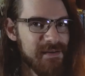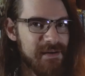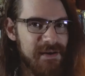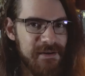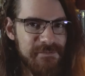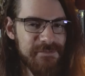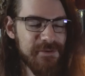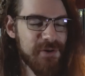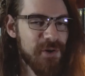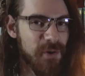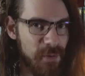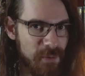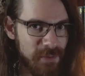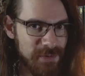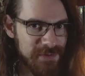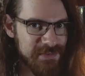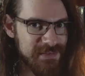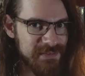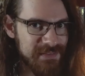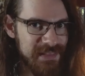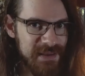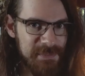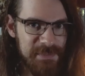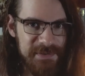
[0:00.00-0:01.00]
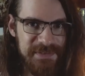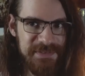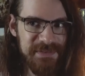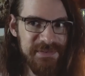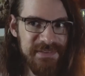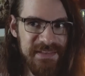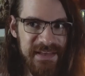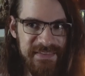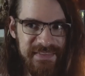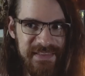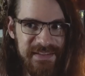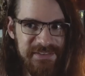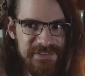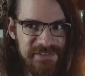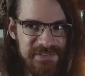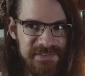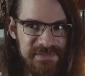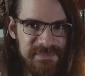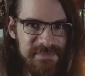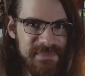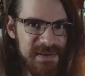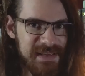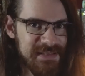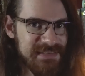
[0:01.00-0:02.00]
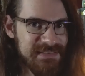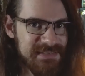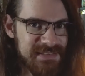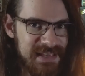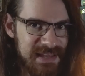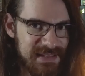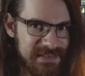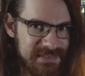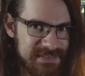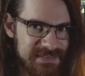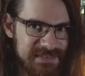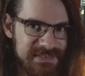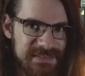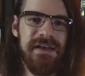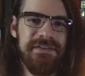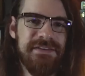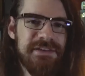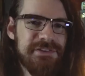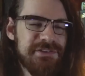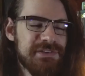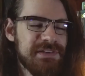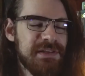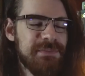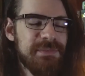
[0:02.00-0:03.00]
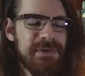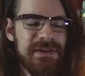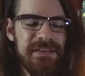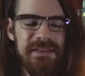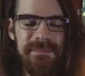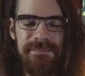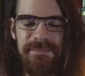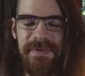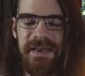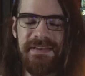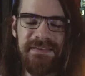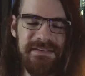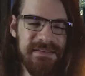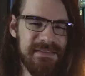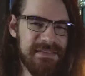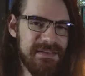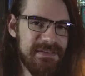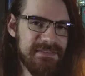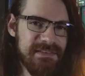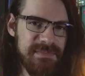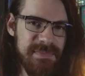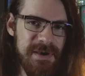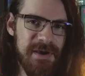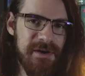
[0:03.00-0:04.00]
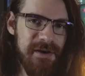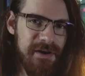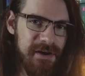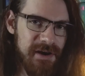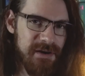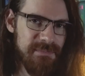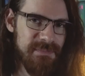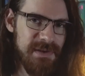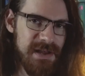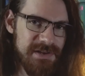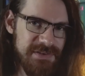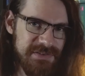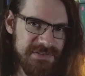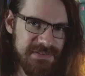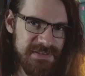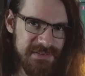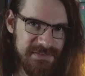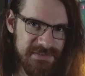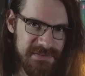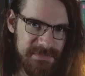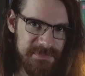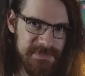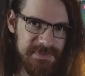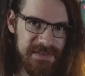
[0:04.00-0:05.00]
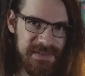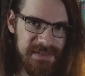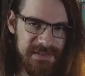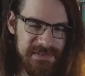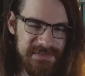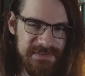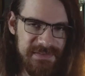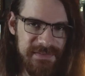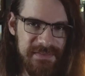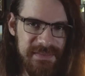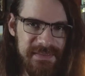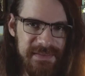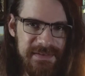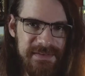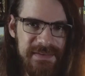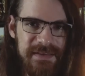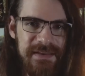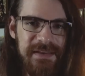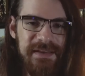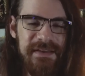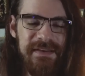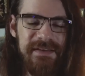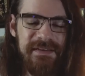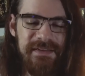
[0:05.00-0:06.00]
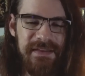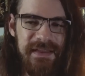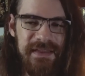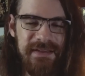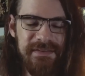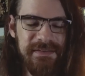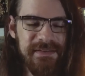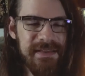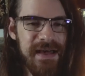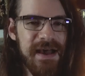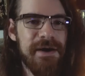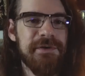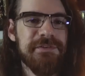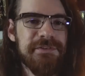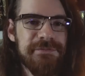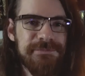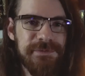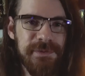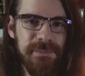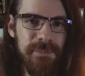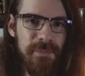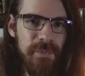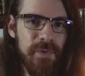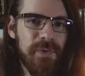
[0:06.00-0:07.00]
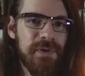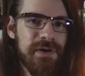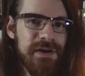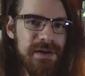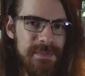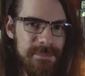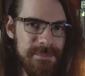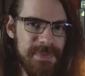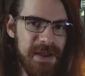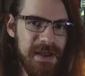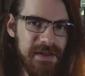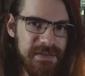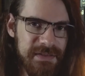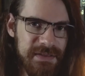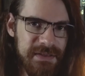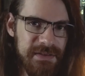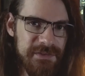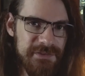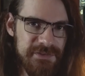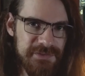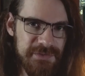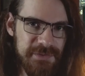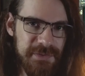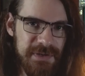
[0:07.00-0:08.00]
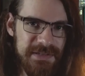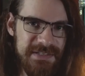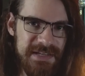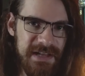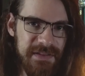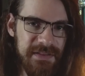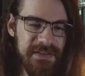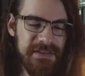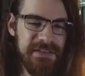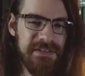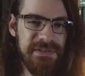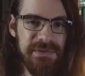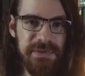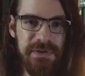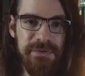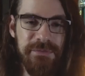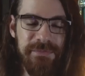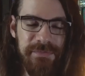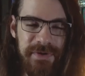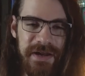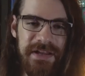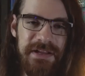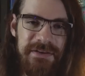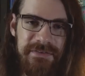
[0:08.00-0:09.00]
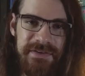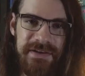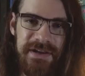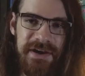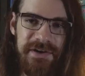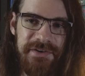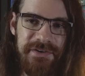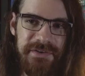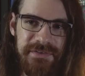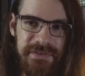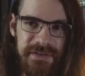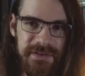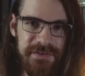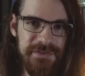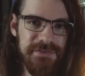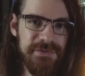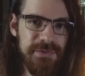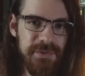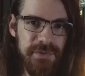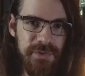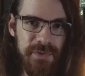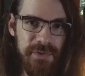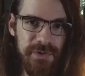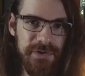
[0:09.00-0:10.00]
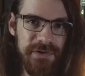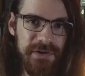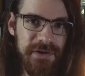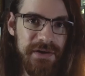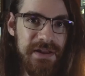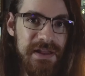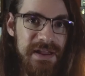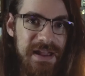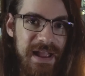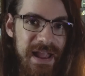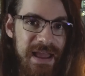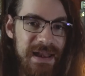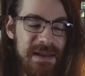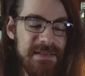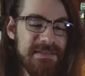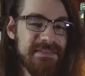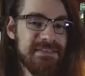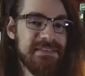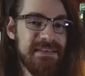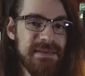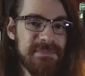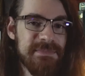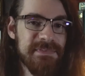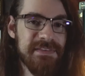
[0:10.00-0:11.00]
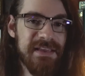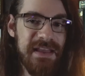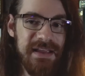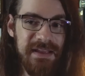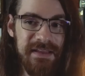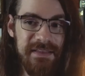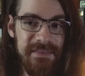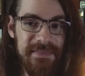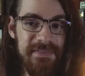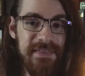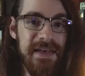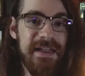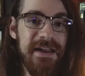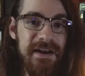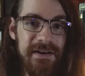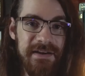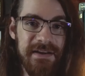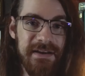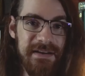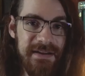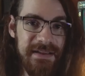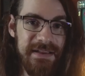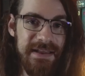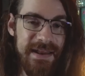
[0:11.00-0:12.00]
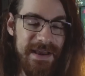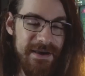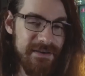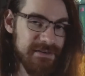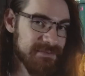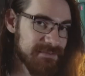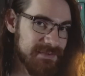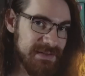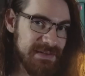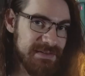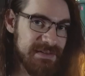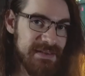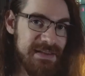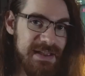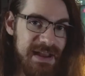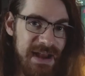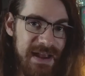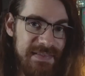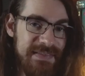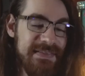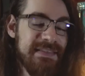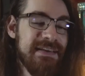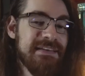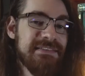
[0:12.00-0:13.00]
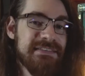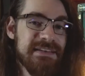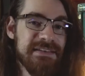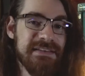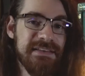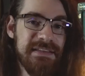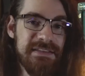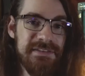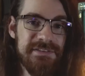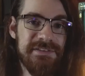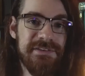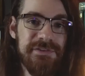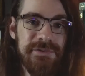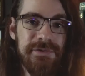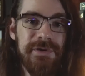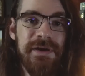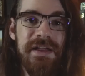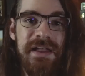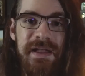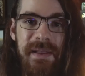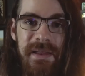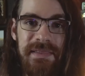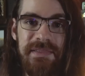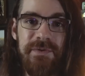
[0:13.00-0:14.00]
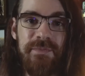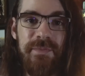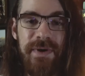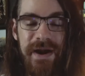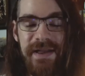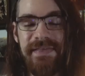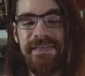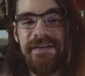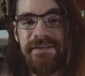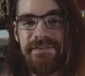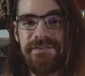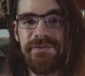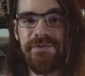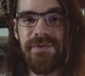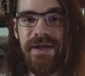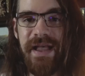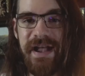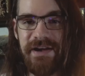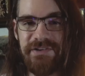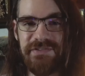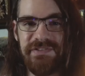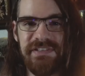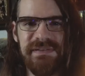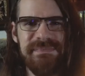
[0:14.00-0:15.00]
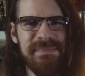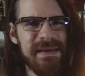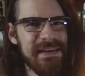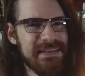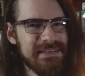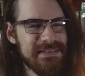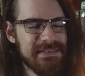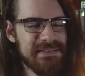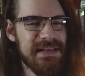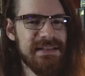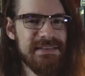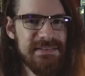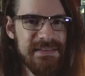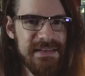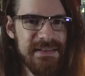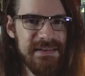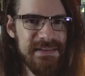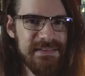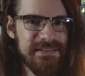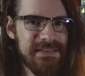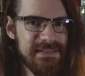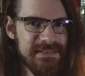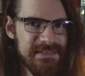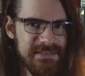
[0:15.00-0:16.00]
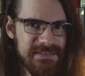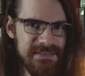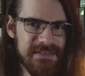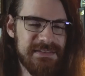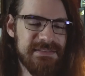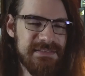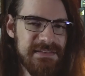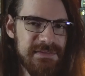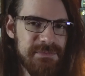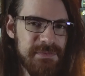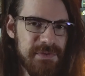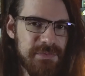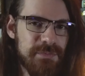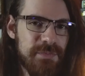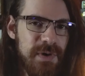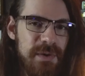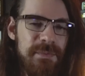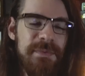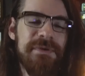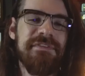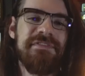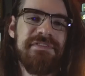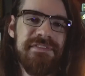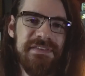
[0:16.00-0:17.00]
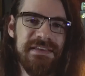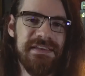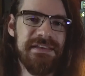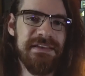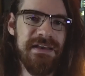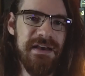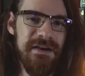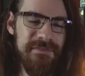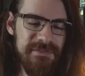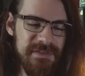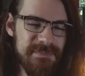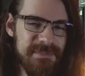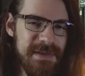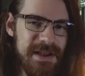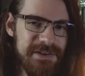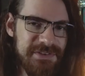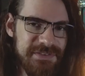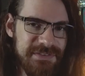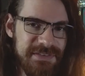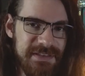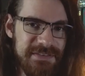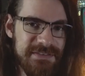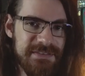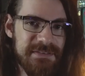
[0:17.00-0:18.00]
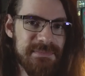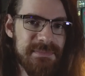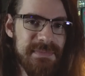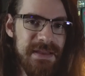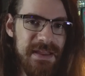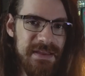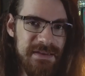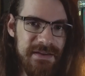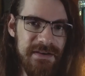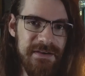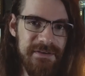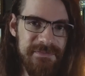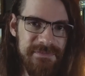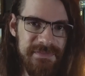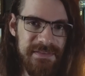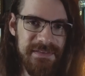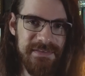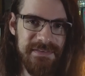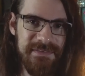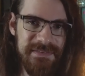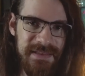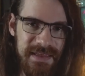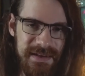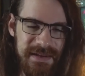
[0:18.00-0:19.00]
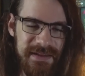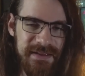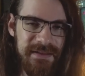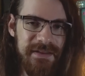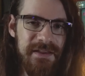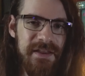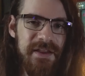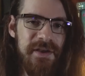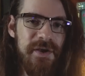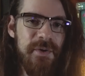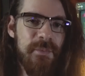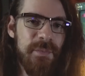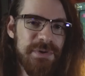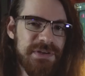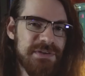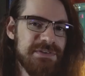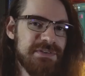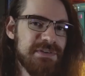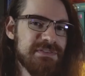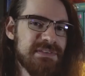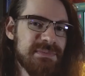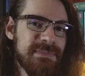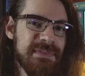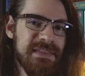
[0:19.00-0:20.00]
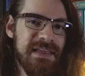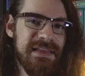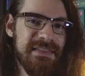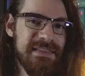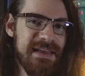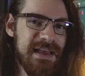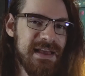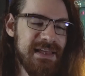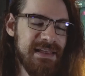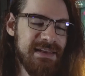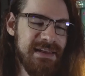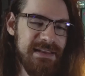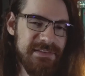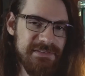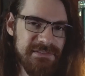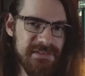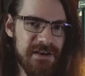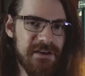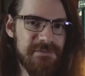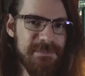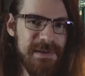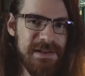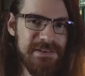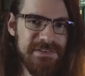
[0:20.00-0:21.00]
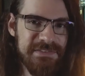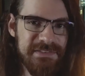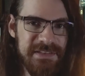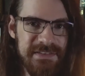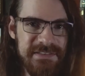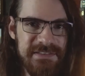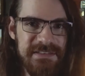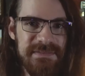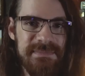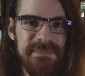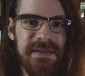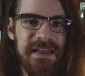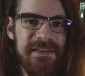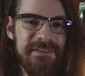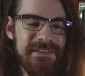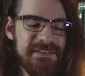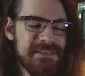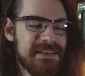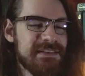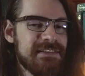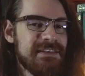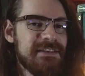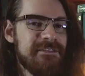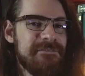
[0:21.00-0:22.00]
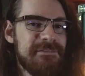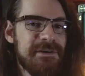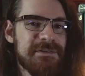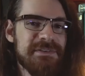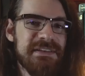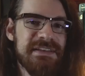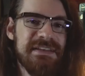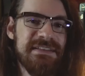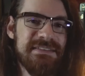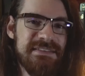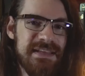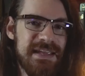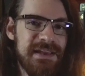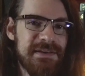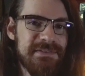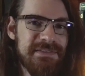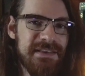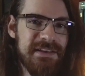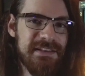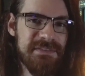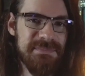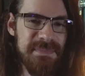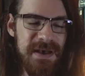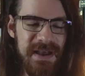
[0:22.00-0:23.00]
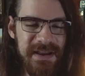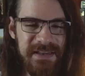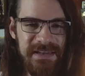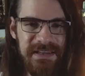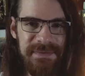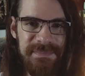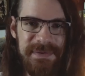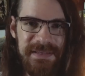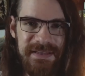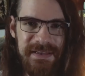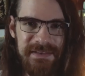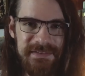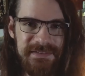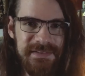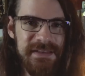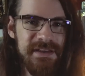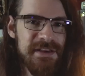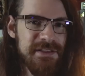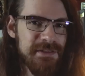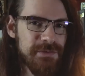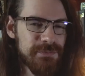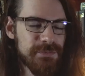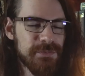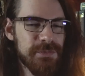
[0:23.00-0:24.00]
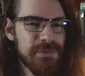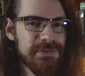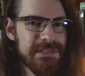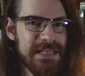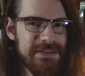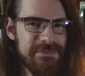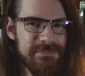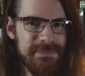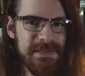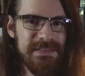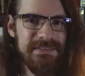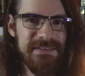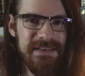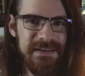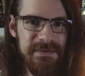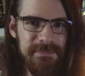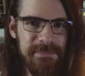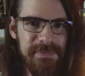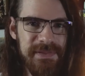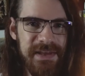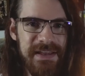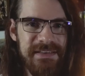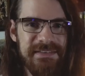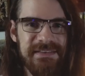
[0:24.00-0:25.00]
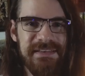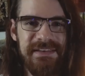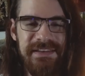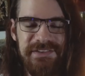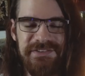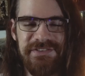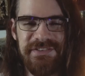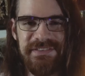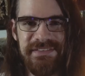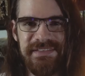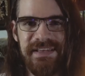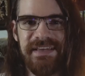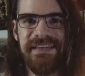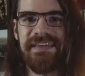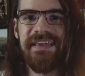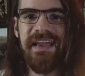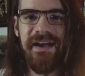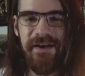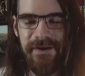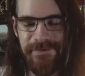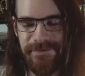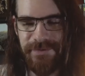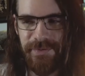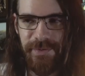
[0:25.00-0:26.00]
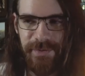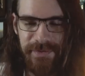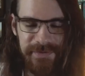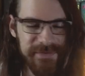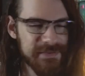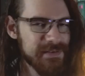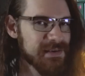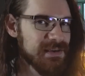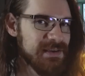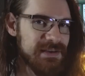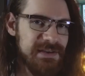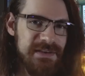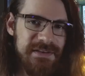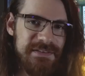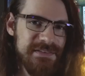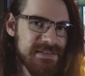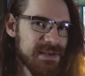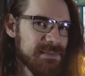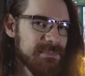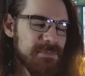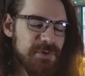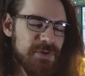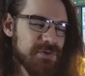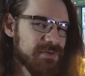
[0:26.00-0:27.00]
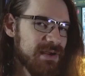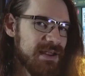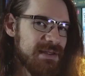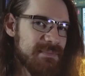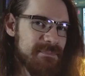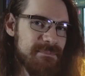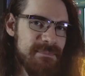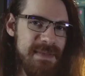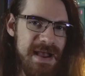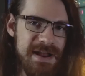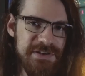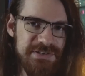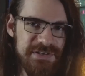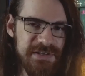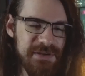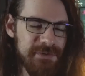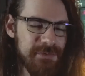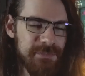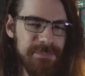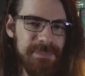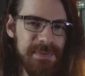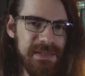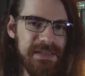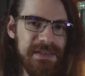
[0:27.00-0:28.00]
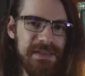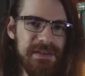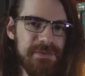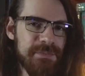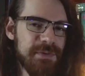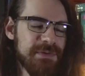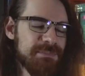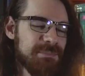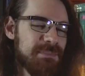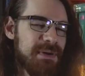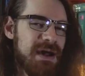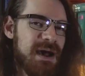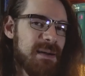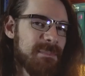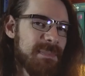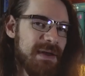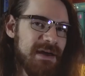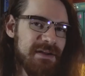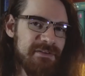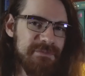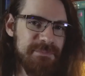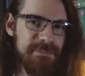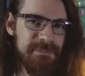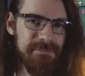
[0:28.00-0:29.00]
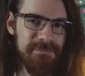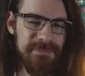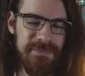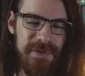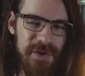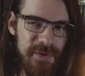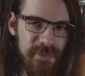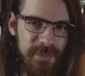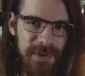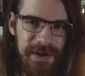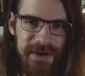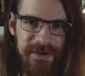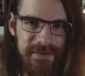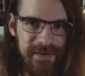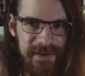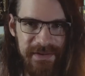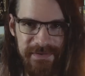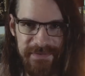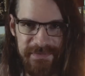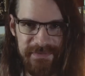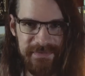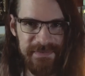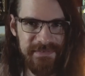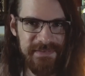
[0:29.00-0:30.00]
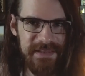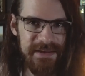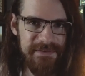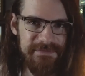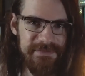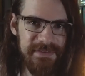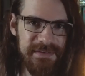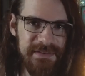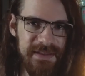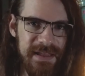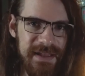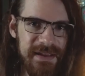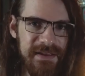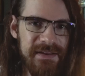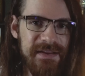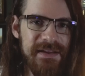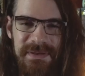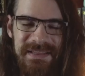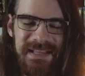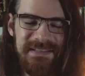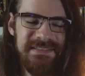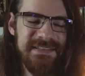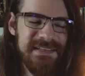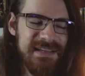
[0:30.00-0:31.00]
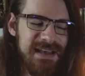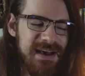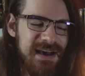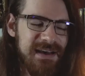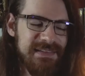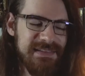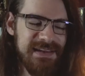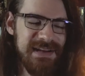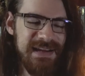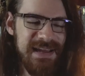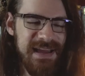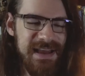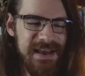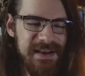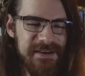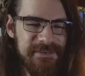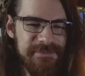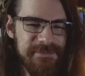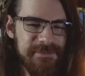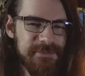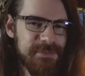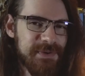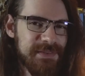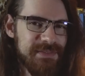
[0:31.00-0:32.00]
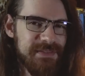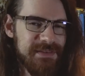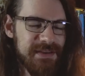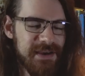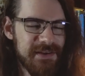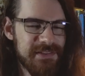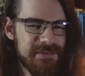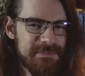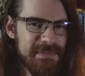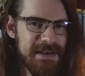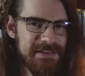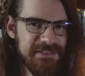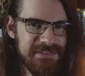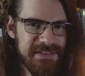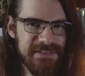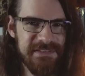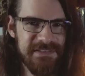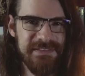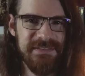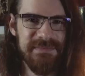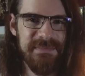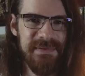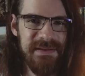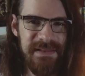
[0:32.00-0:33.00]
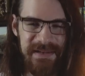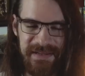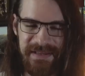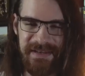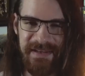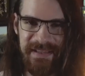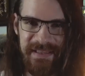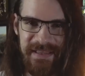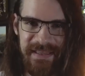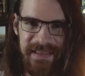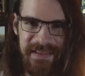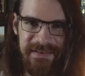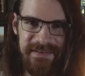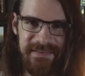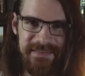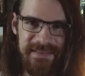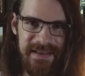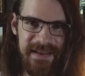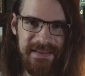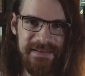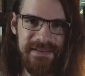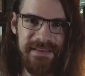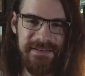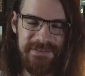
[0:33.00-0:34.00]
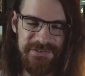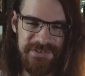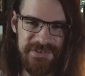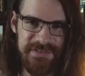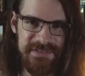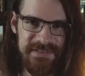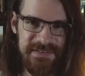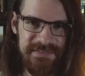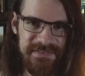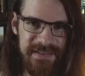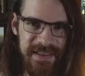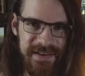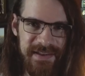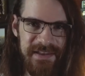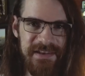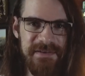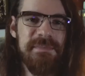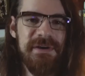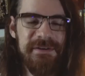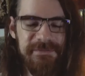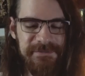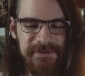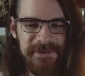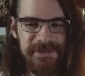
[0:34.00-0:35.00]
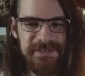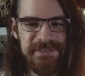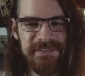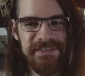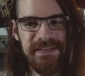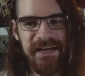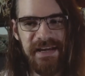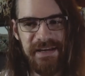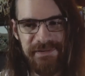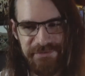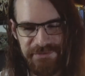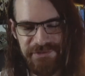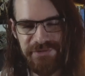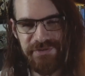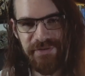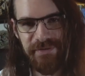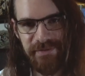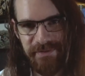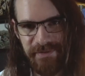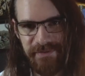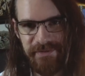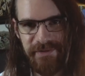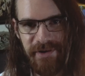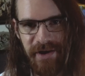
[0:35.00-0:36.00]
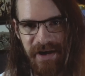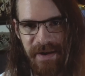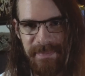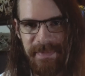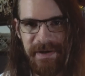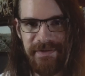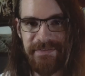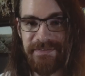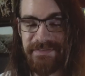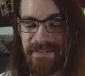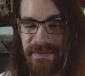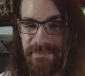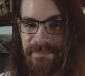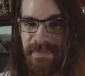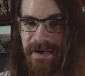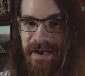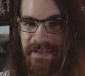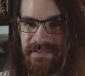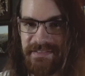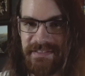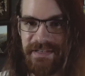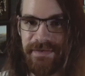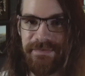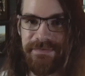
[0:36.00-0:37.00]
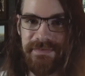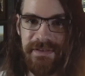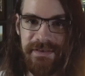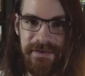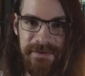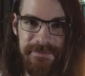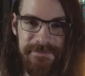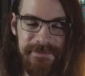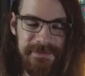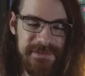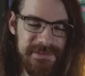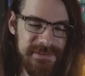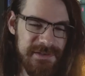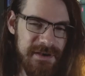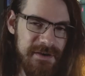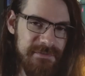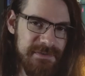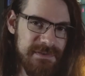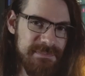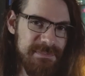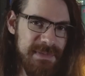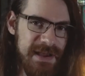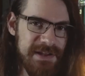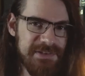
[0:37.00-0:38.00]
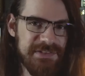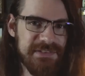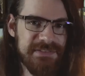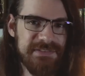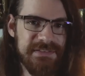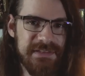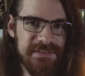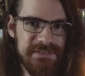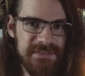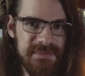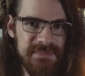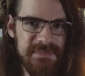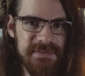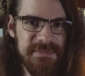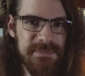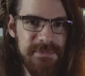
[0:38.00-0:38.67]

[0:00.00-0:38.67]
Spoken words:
Of course they would do that. That just makes sense. Additionally, one of the best things about hard magic systems is that it allows for more compelling storytelling. You can write your characters into a corner and it seems like they aren't gonna get out of it. And then they suddenly do, and the way they do actually makes sense and is consistent with what we've seen of the magic system and of this setting. When you do something like that in a soft magic system, it suddenly feels like a deus ex machina because the rules haven't been set in place and it's just like, yeah, of course, some great magical being would pop out of nowhere and save the day. But that's a con that I have with the other magic system, and I'm gonna get into that in just a second. But first, I should talk about some positives of soft magic systems.